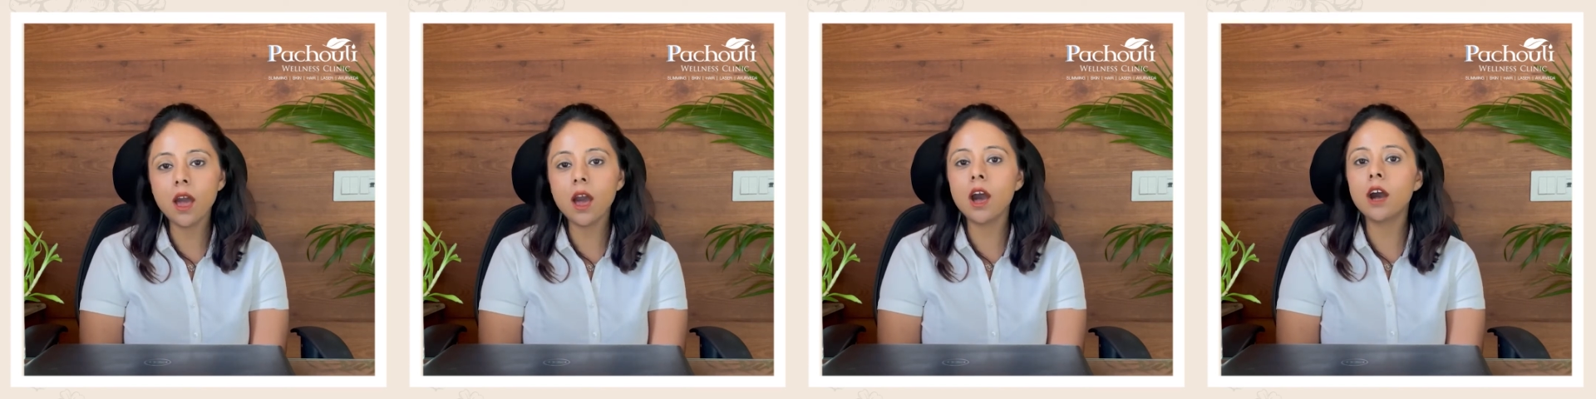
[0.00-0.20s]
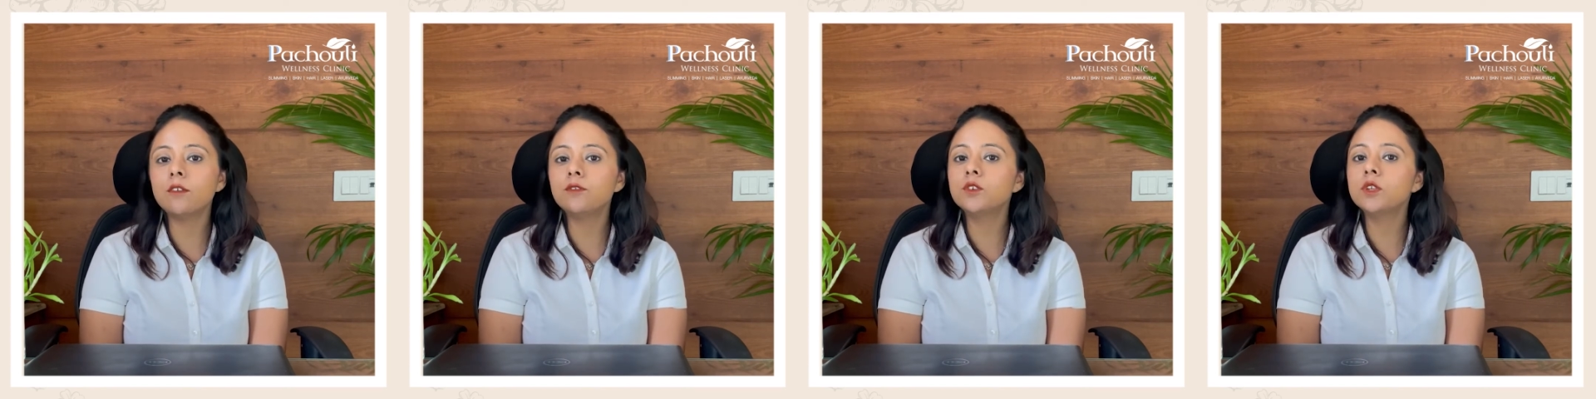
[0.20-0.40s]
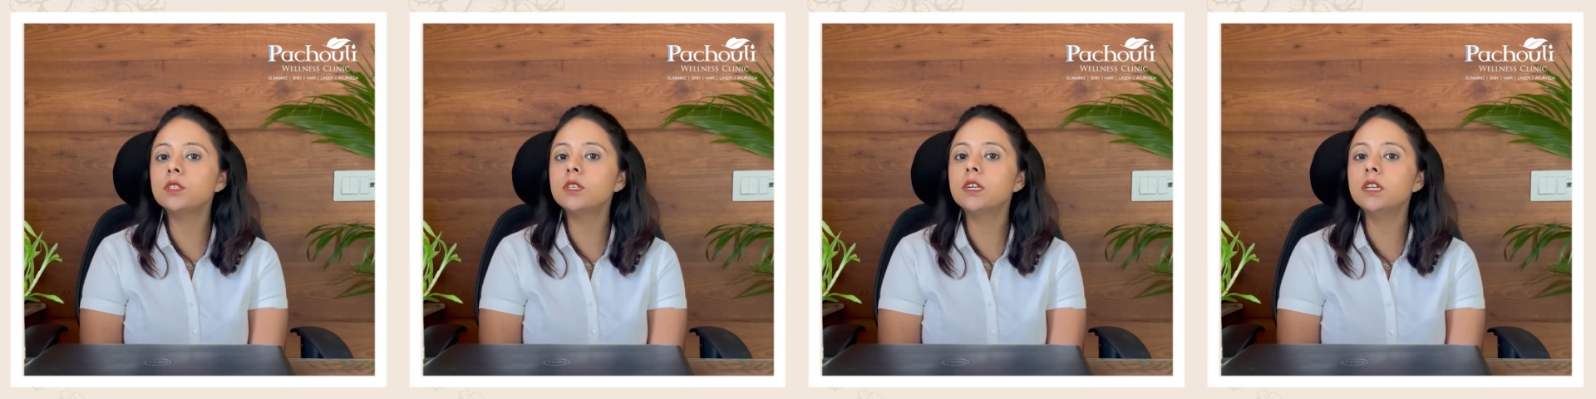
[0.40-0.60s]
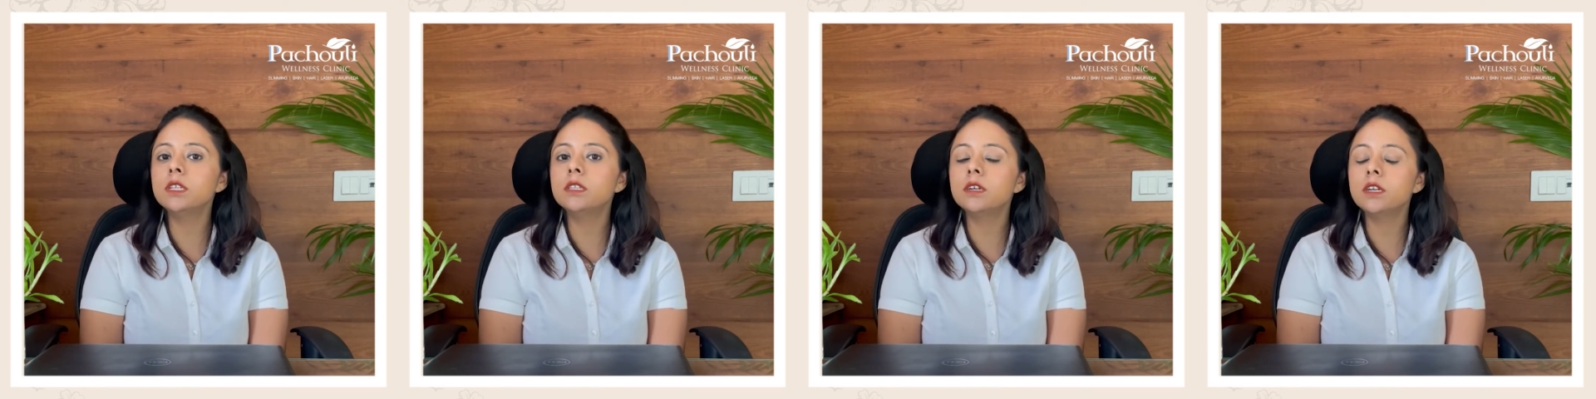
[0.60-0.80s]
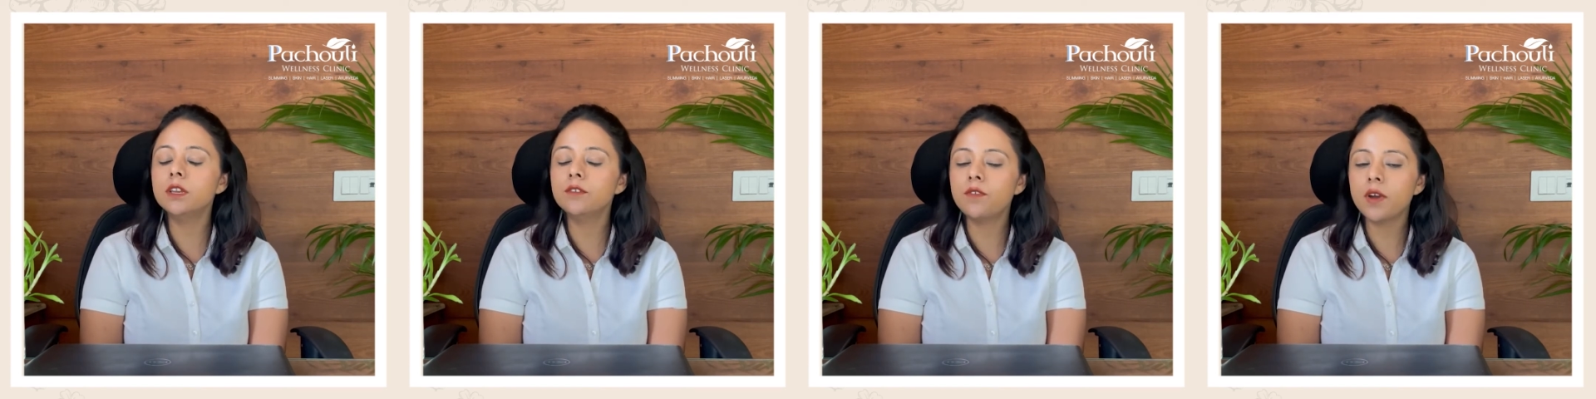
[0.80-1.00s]
after
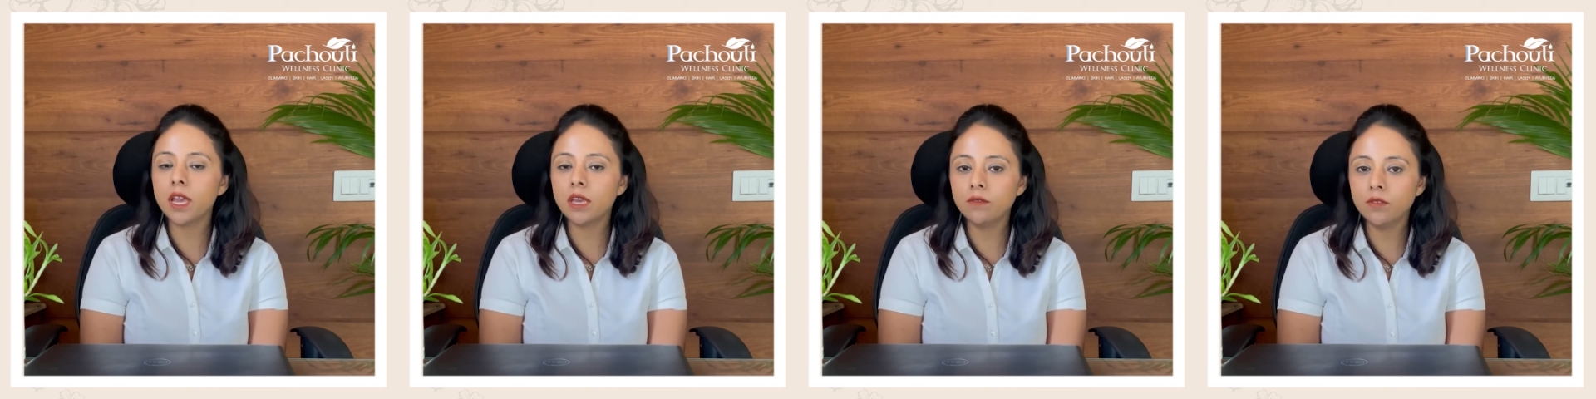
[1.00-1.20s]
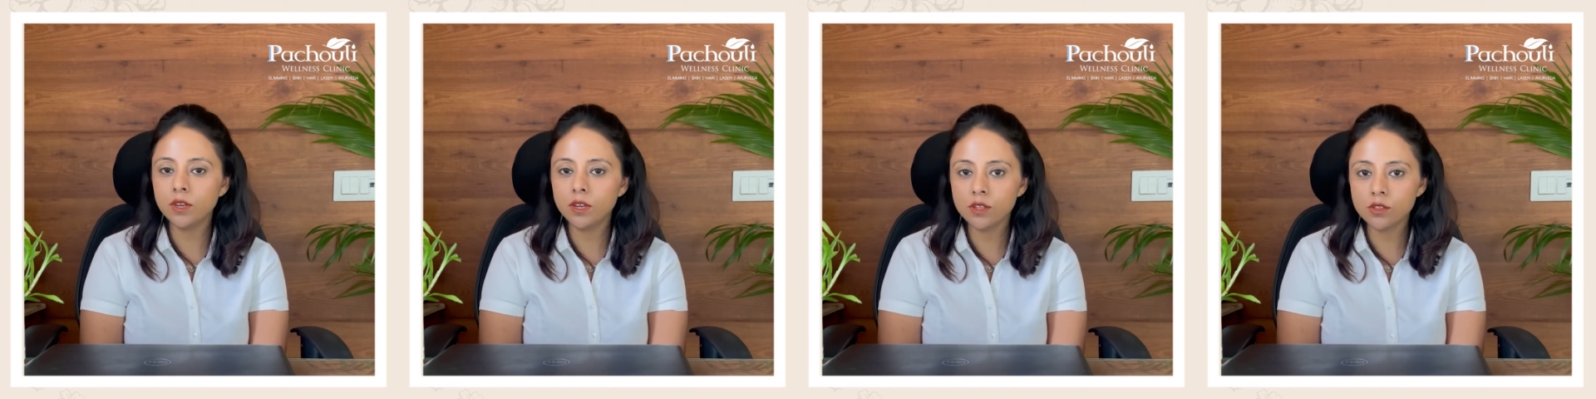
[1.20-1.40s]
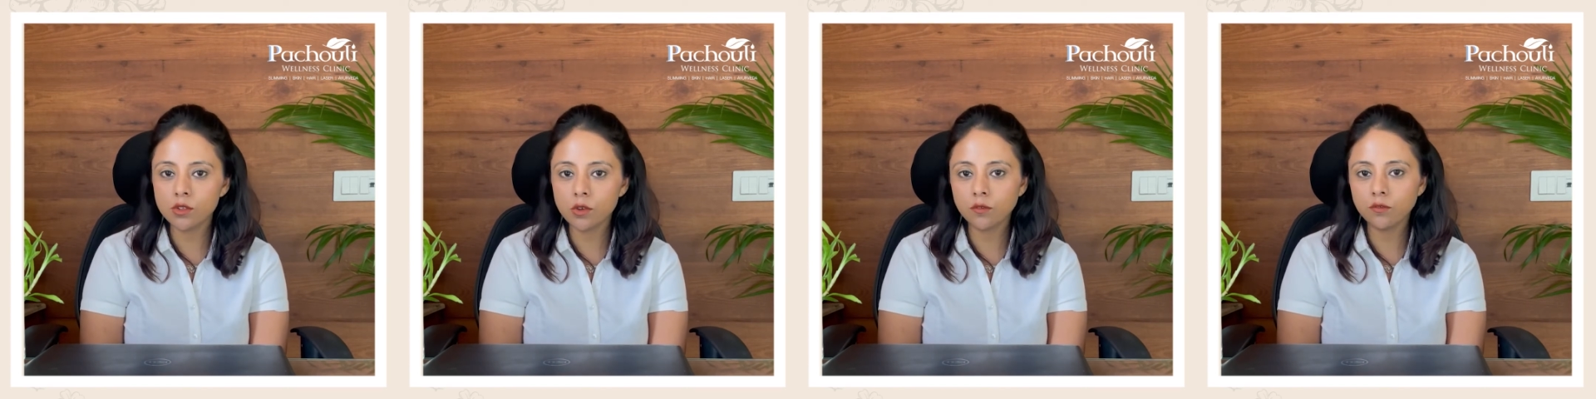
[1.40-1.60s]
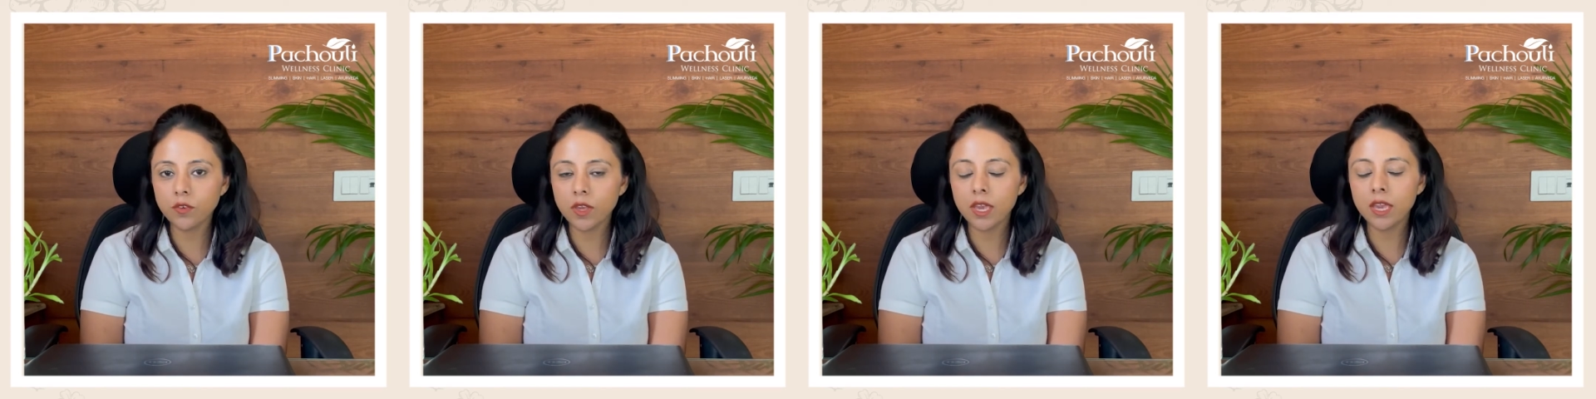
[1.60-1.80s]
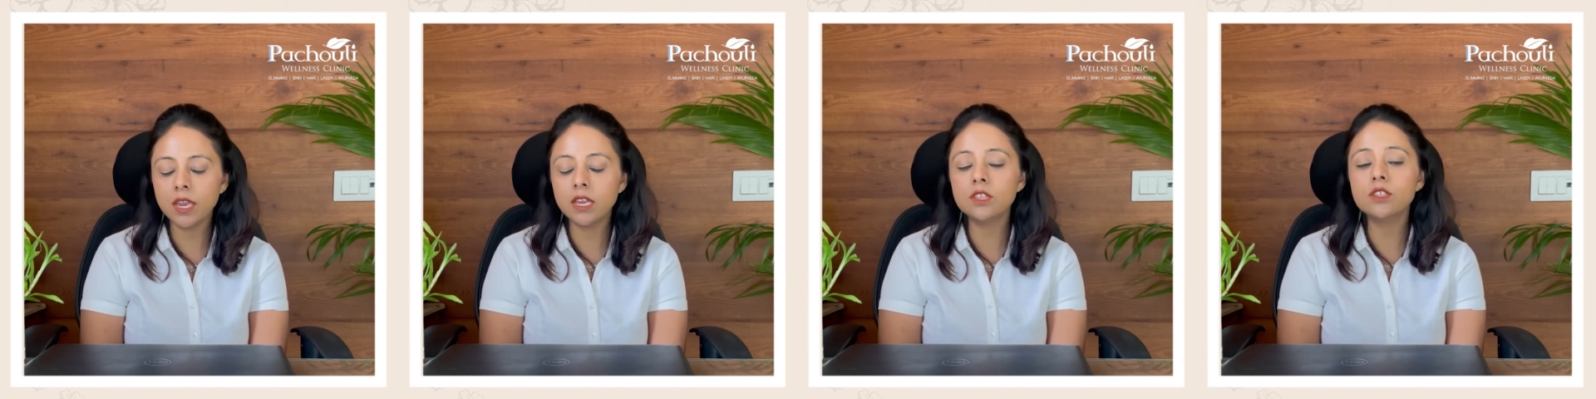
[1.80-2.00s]
30-35 years of
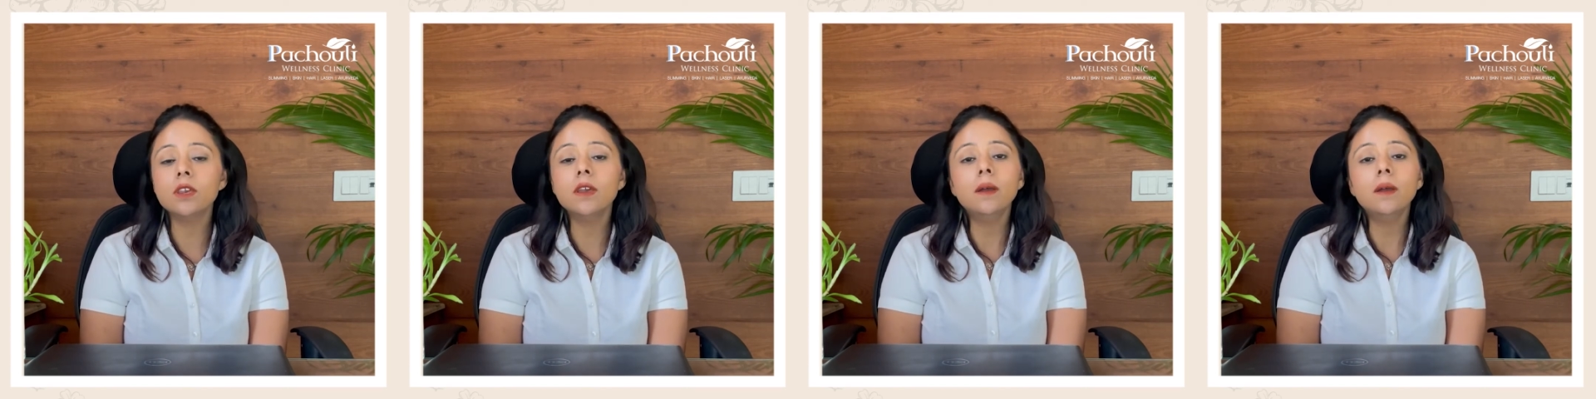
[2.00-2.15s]
age,